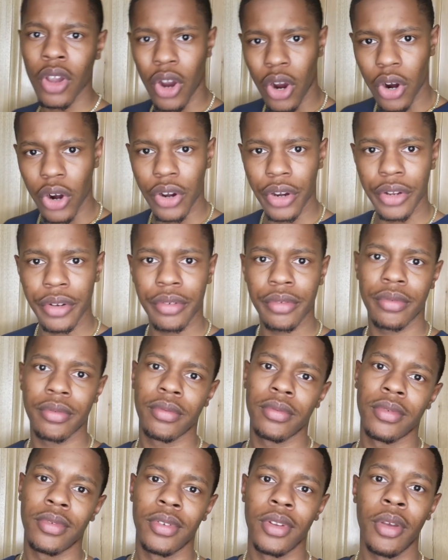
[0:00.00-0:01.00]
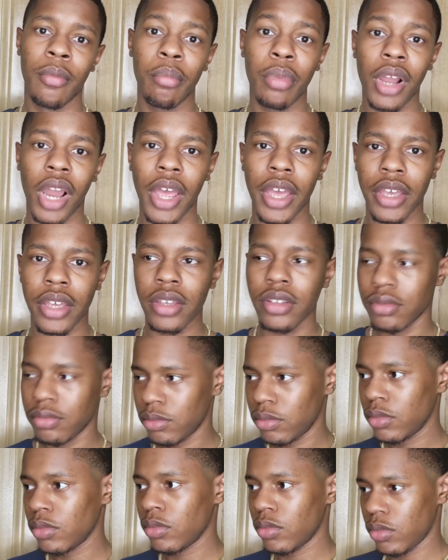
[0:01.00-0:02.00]
Harden. But like,
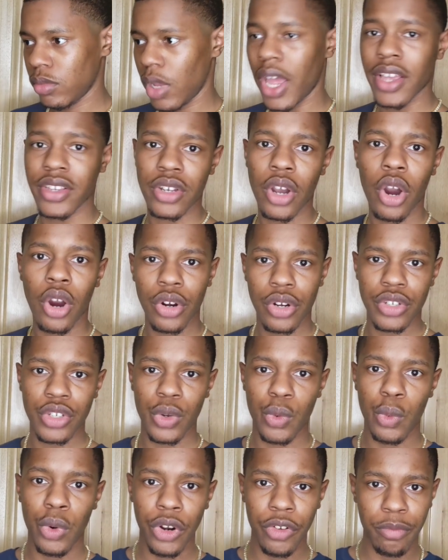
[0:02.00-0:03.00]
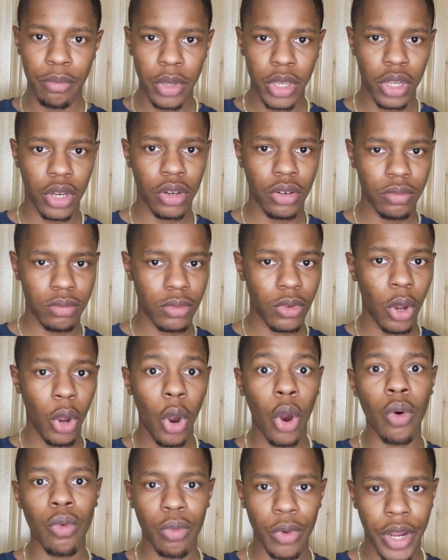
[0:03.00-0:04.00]
as hard as it would have been
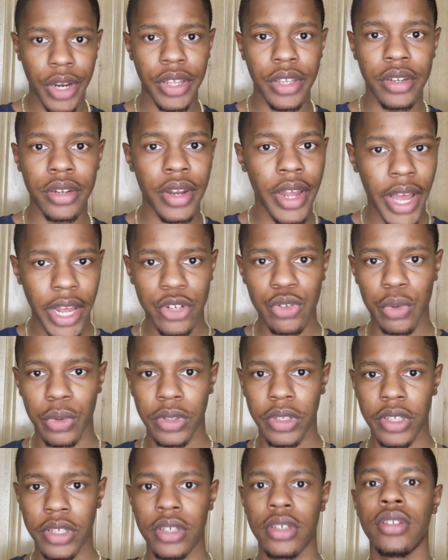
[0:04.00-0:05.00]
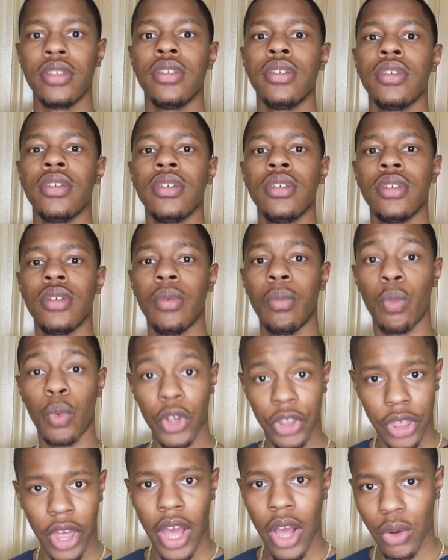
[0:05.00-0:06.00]
already naturally
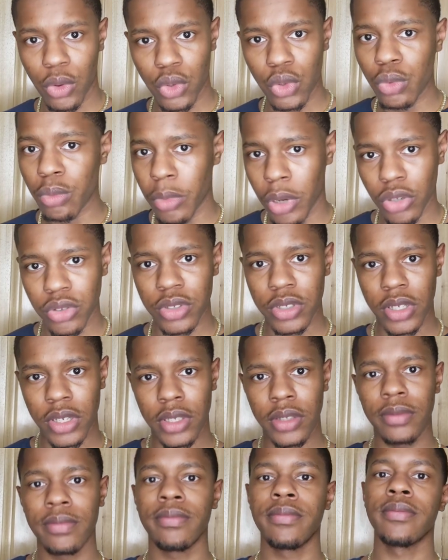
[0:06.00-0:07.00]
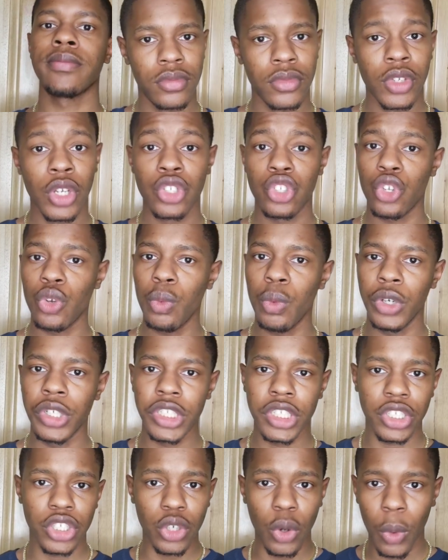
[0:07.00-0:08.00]
without you melting it. So you would
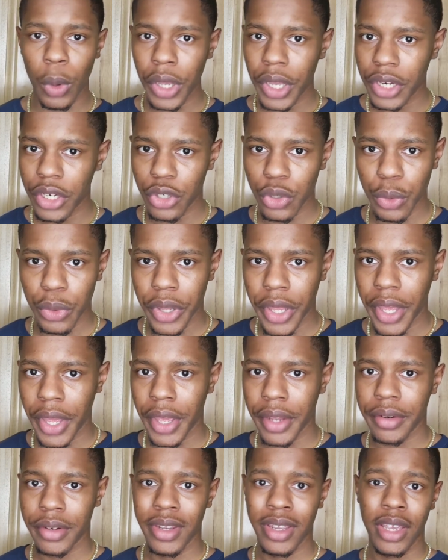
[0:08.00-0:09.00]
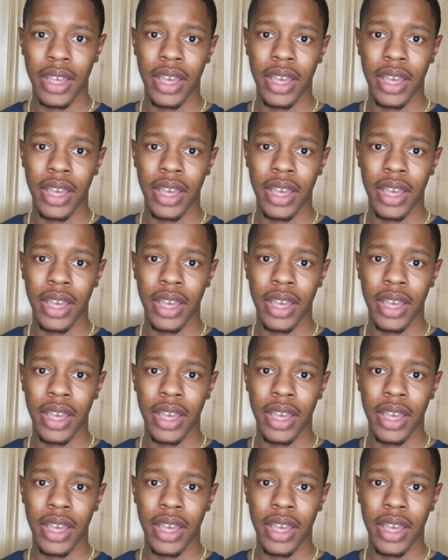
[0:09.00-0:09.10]
just go ahead and do that